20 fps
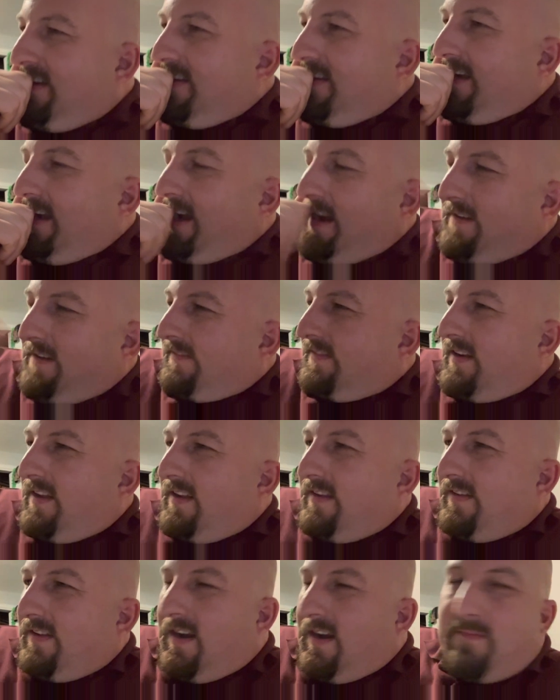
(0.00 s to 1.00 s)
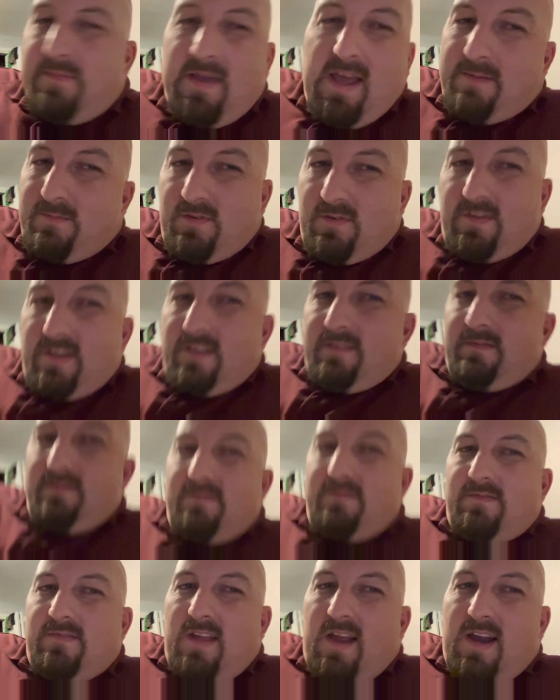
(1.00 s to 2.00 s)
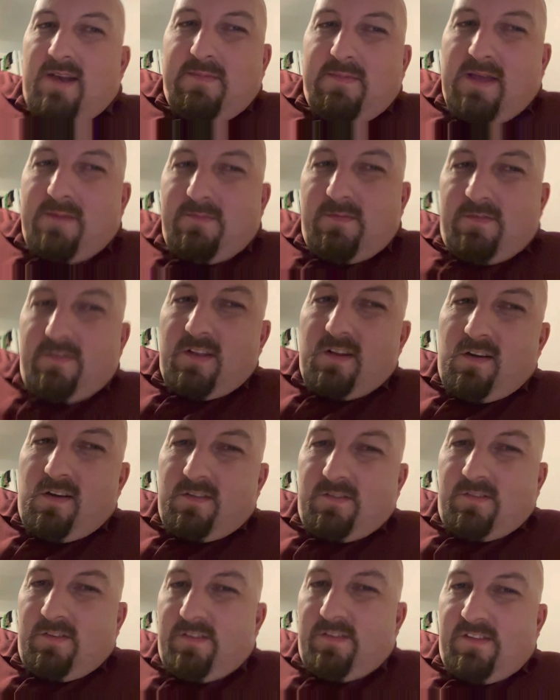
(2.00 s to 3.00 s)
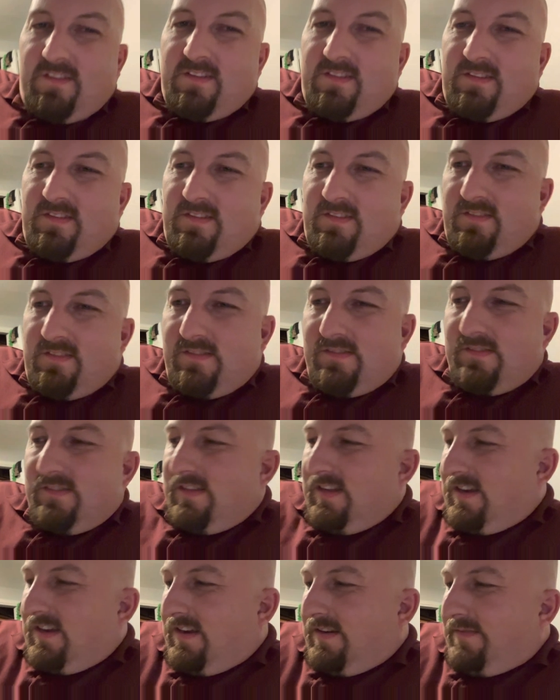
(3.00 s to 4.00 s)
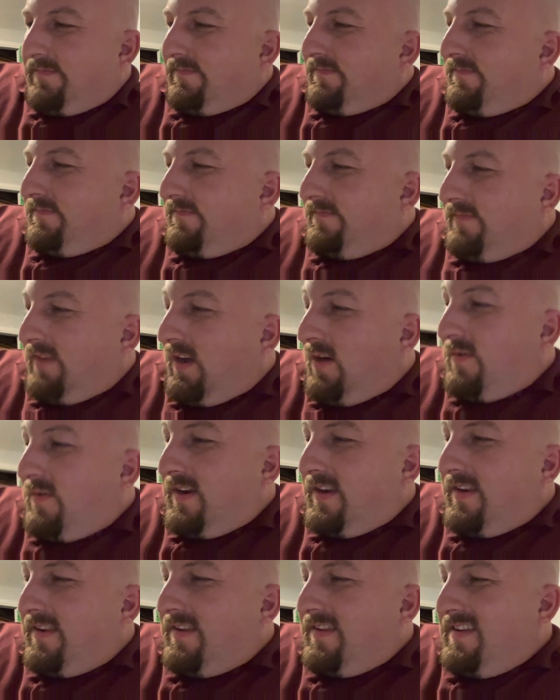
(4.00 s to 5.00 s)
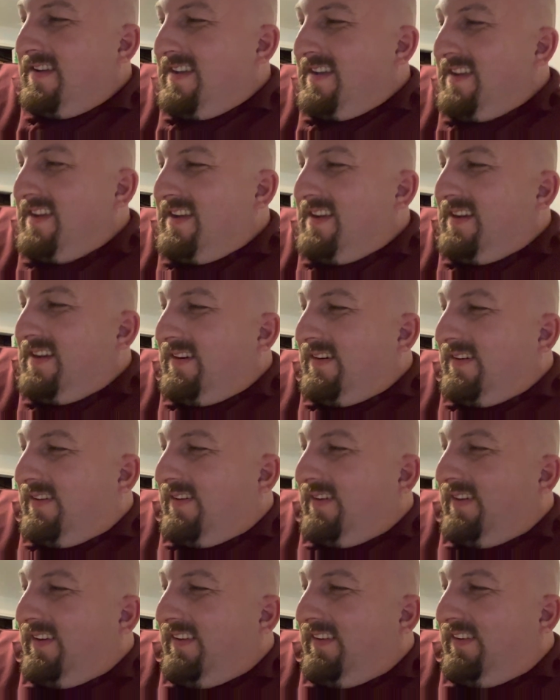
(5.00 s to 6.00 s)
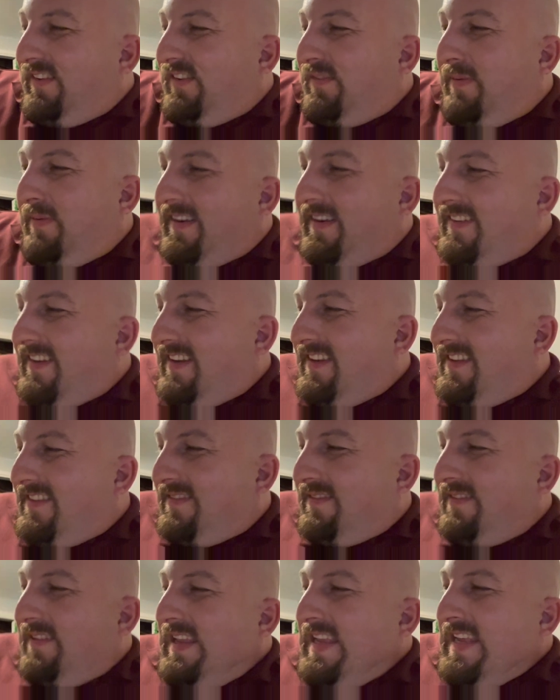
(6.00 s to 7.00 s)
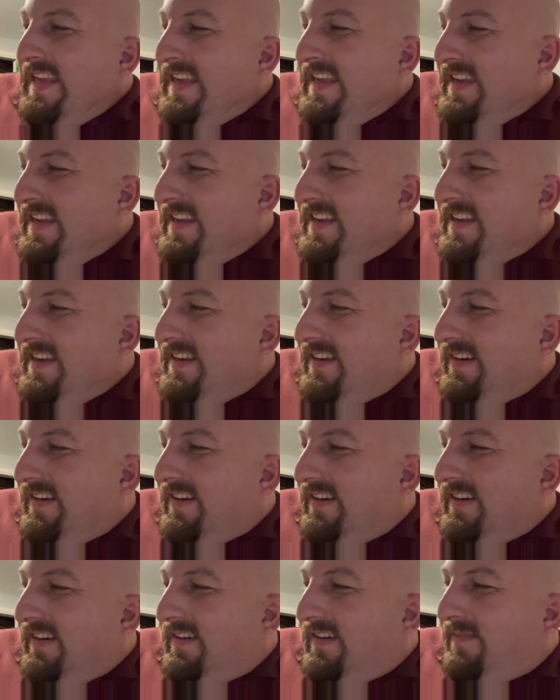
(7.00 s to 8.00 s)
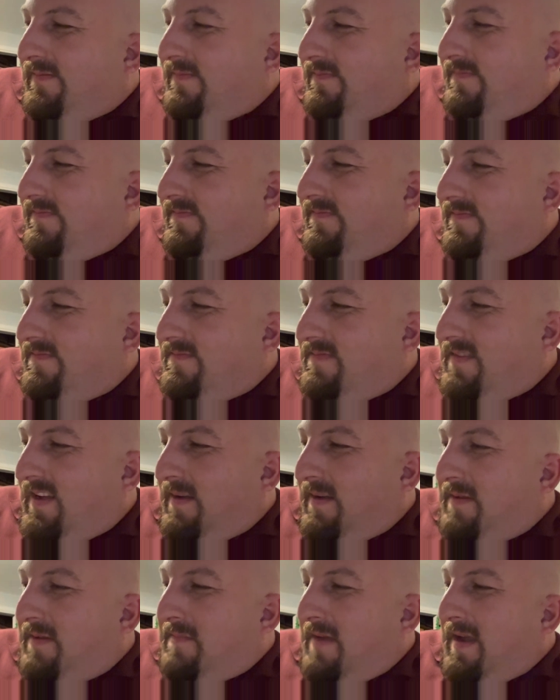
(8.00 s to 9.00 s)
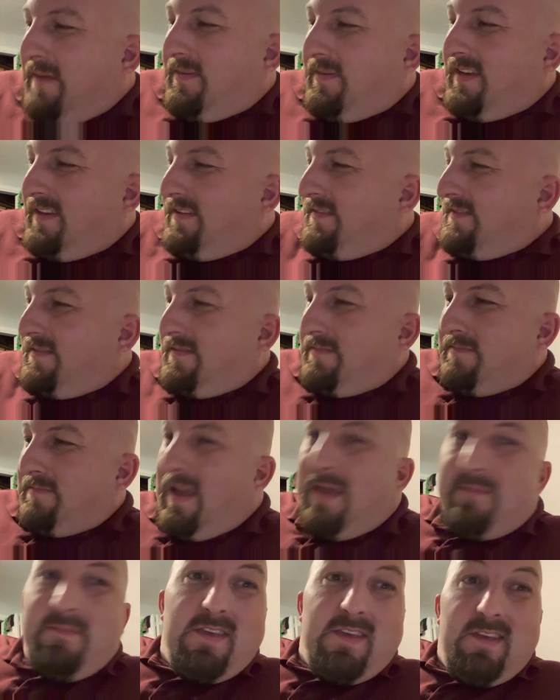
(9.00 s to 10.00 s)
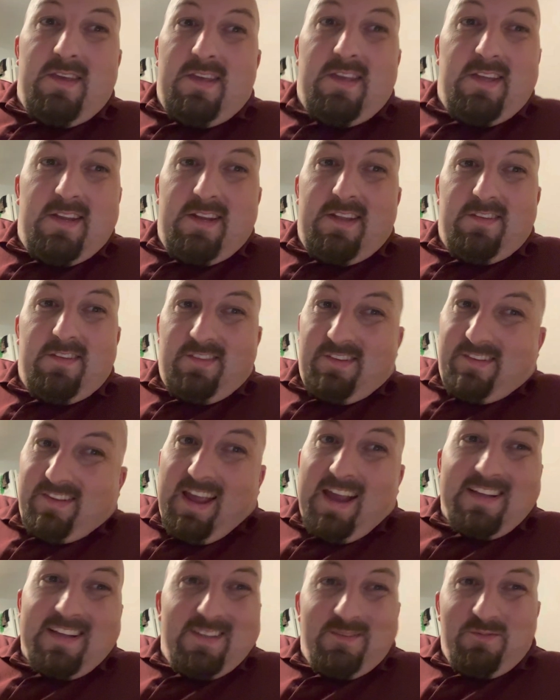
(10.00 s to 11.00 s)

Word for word: yeah, not a bad movie, not a bad movie at all. Just um, go in uh, expecting. Um, I mean, maybe maybe it is exactly